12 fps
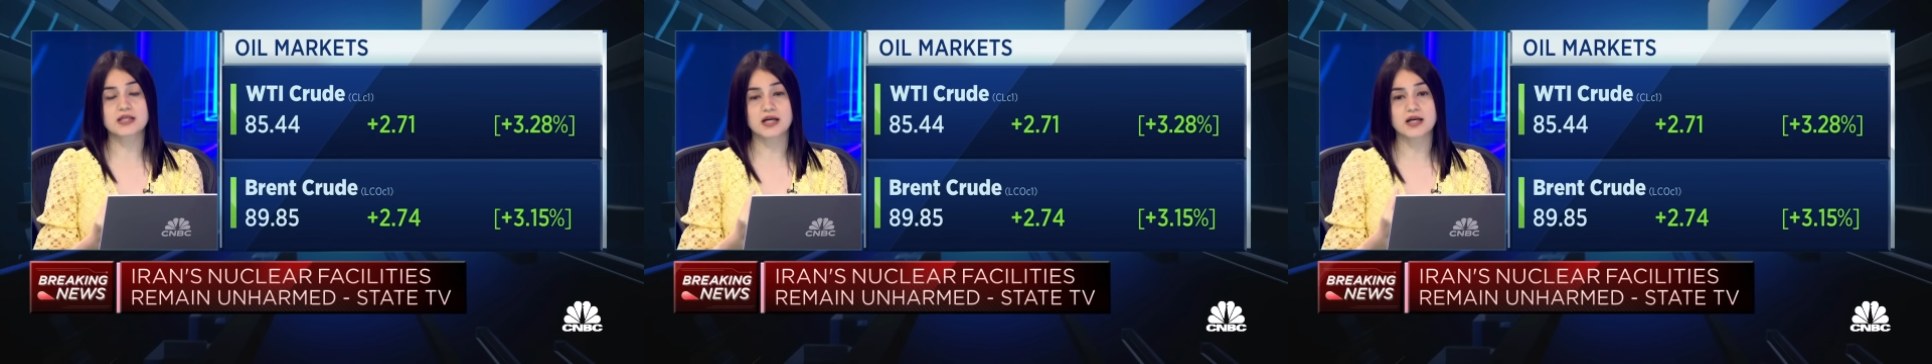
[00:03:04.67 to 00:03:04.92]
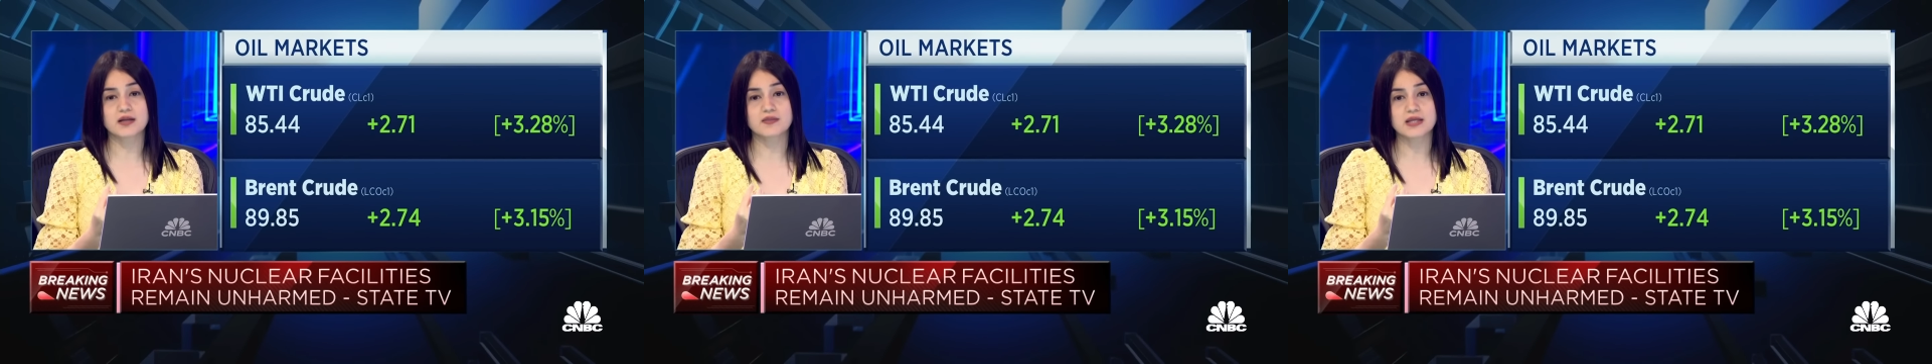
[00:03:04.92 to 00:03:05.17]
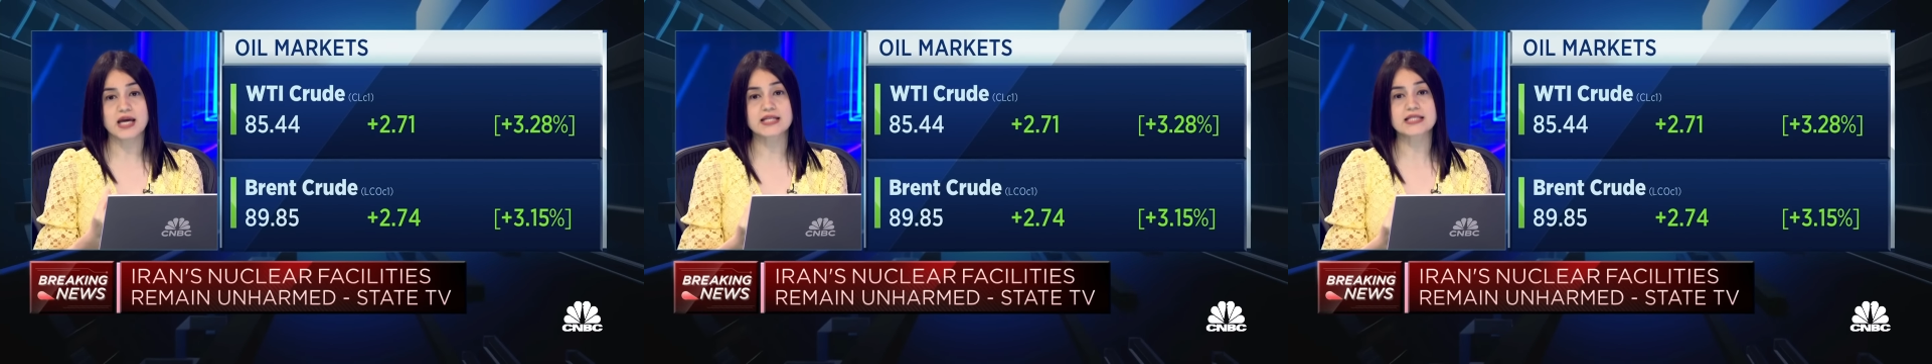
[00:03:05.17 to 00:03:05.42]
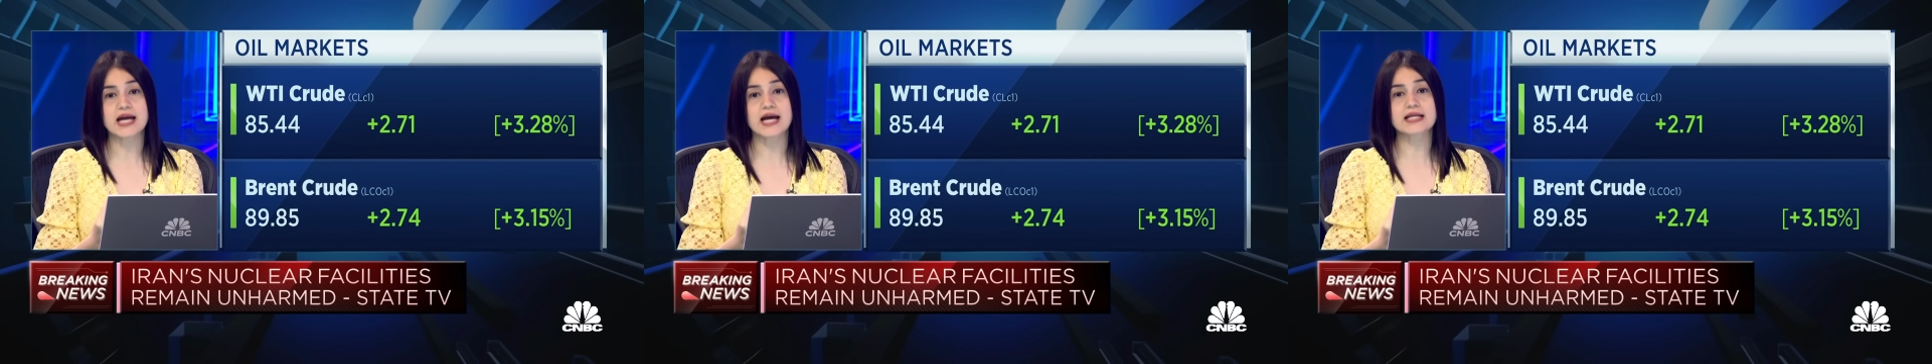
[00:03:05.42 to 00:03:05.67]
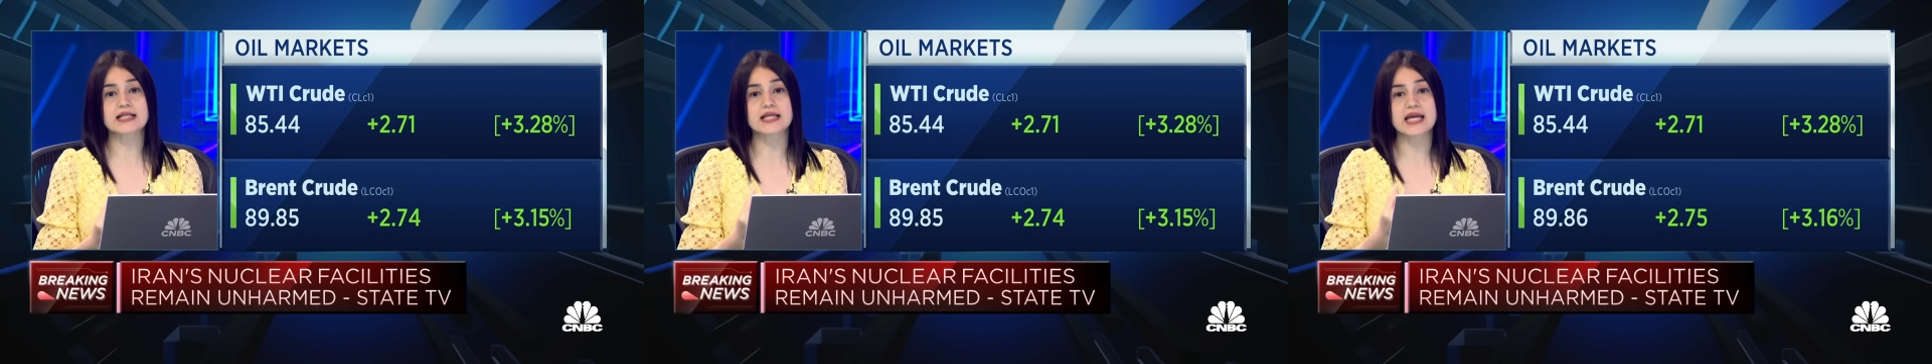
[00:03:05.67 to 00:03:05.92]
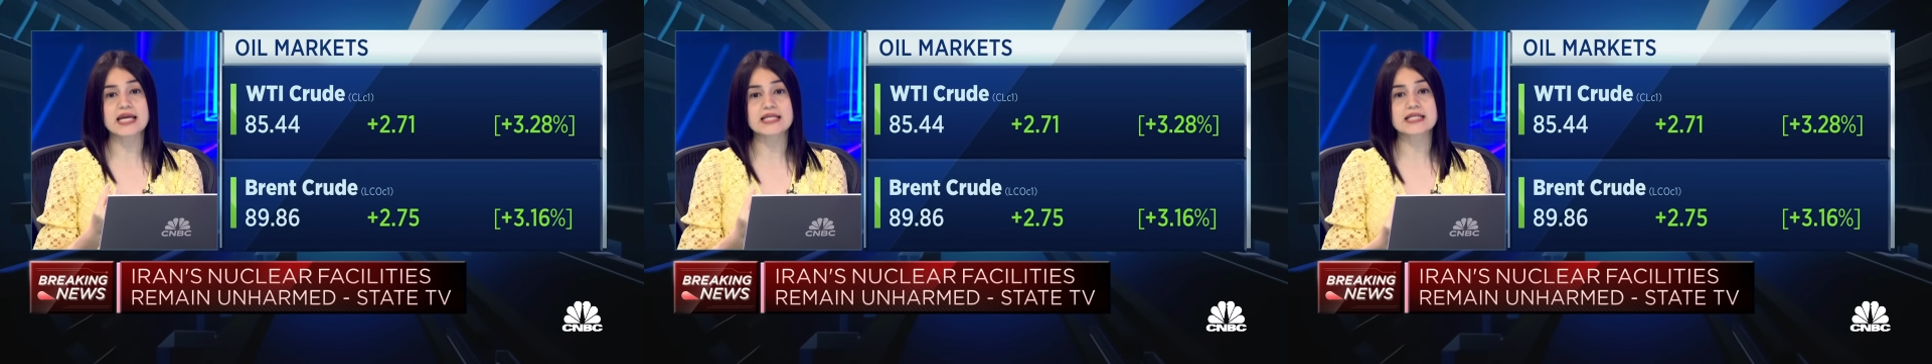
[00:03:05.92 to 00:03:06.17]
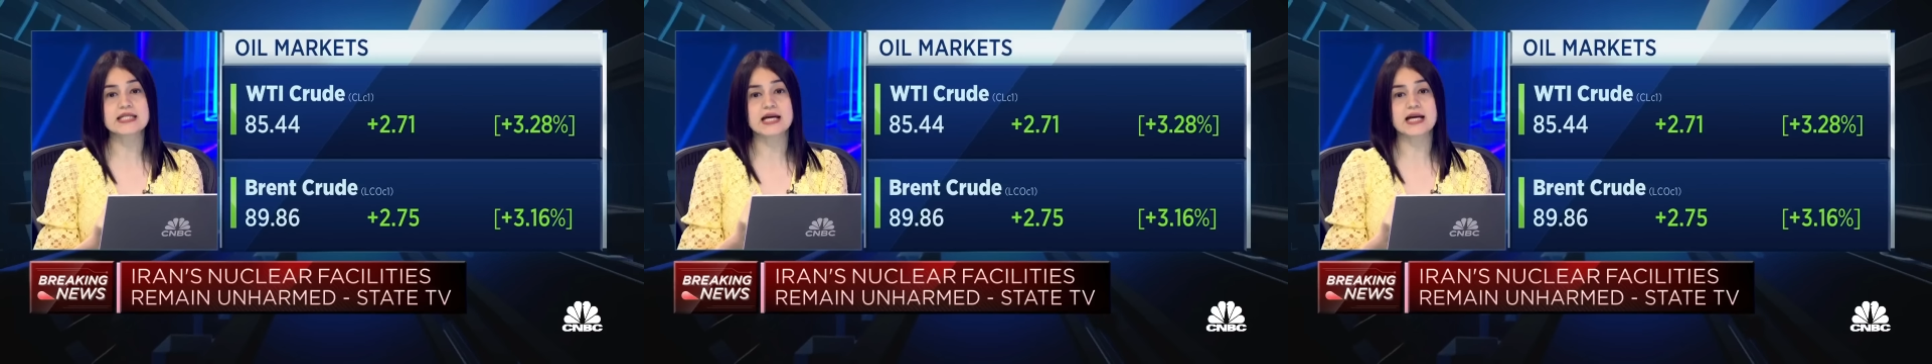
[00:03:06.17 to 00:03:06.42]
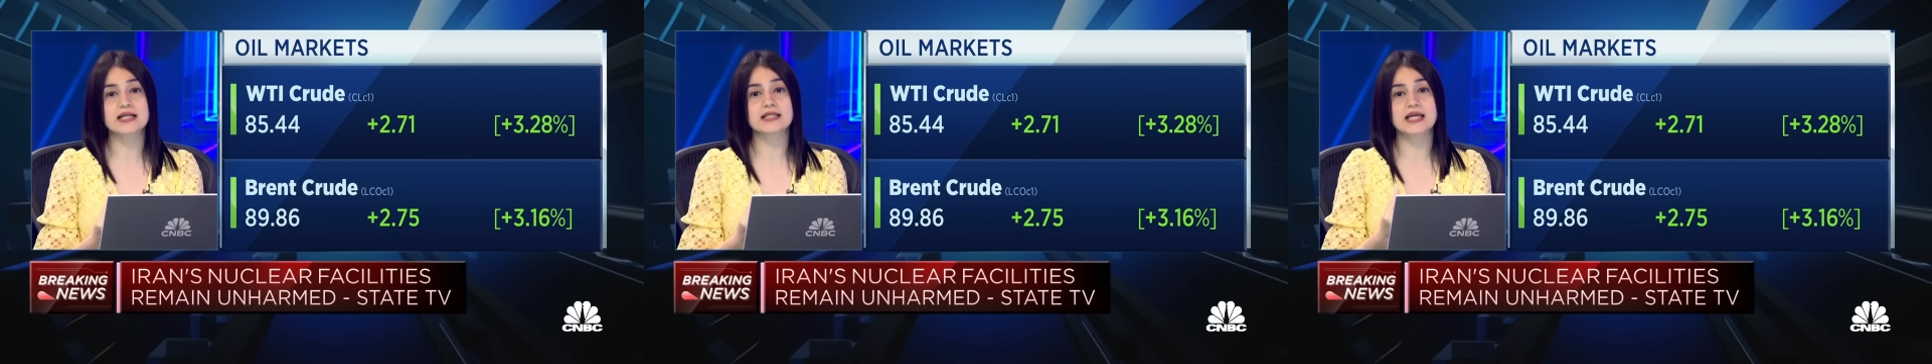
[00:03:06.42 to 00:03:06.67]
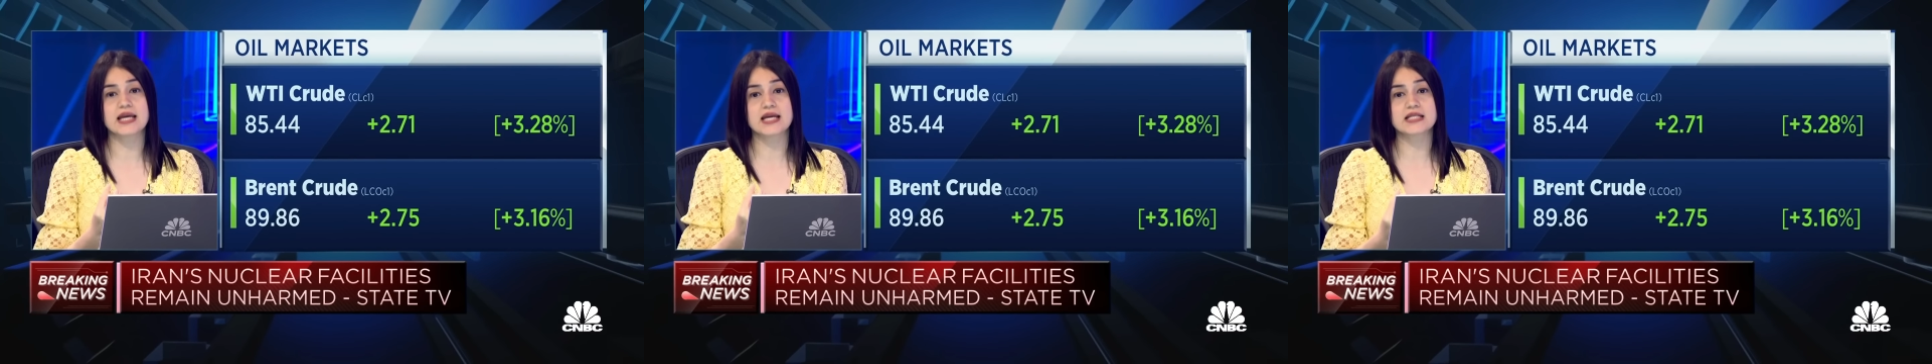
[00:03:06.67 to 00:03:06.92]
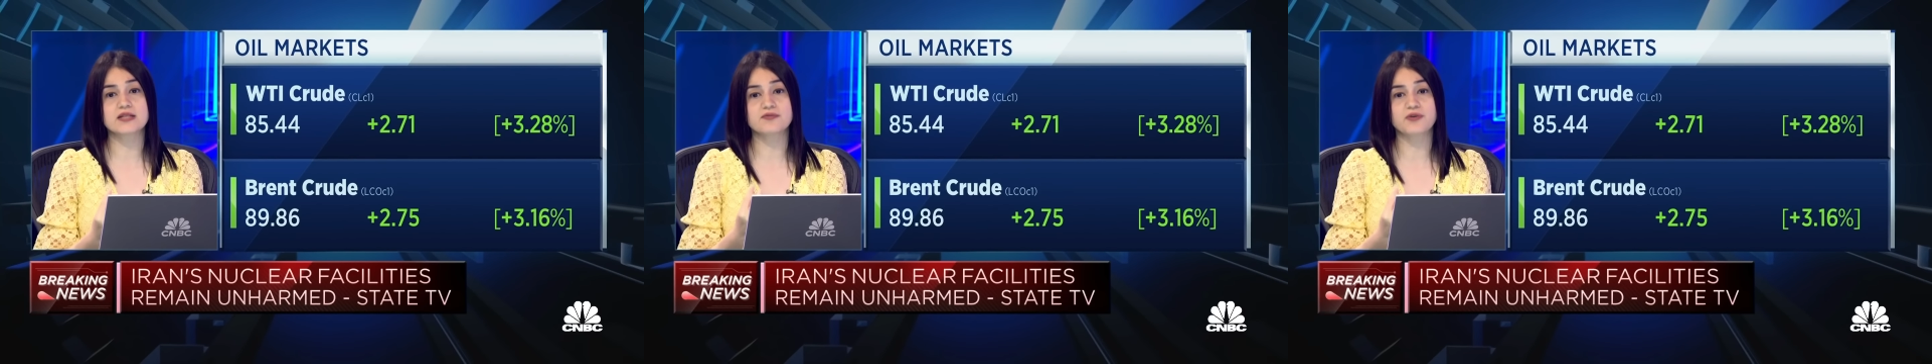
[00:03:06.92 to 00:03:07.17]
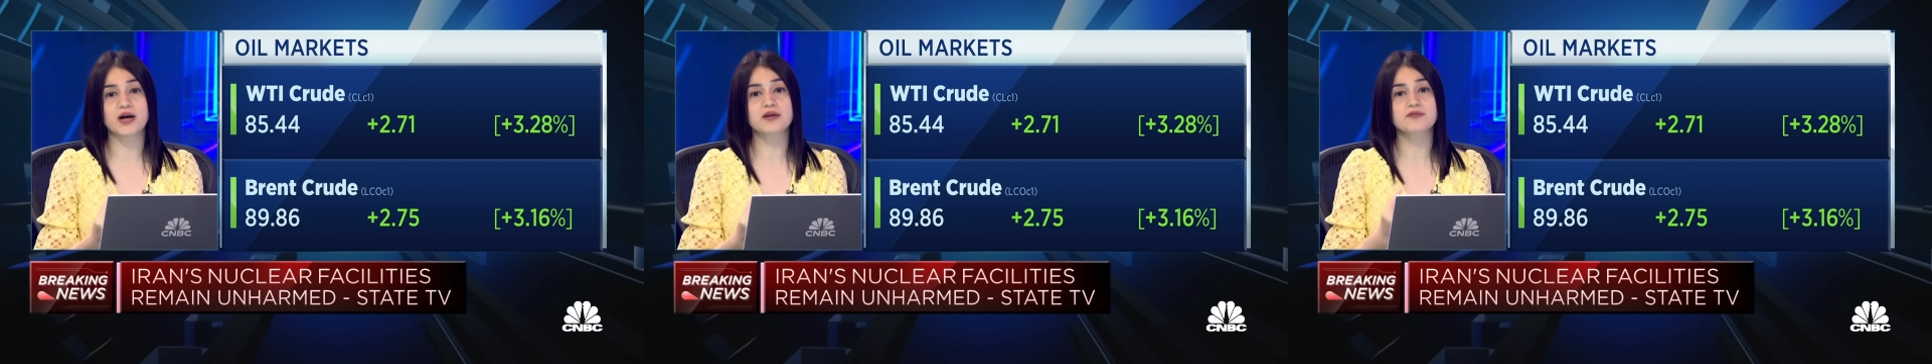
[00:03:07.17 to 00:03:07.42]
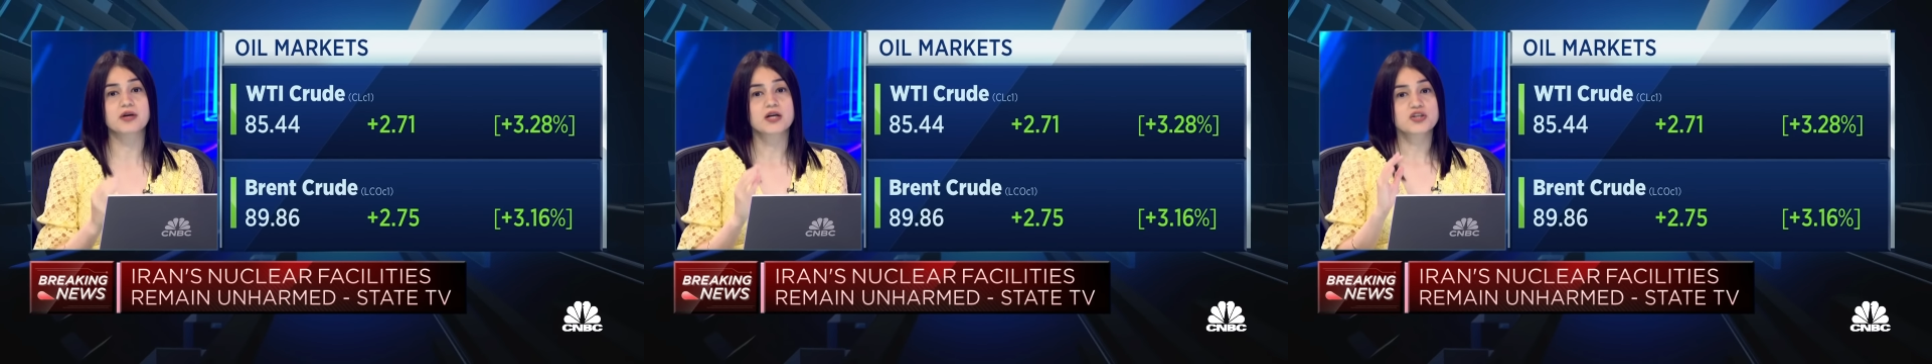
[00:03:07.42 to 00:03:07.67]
uh, the 90 handle, 89.85.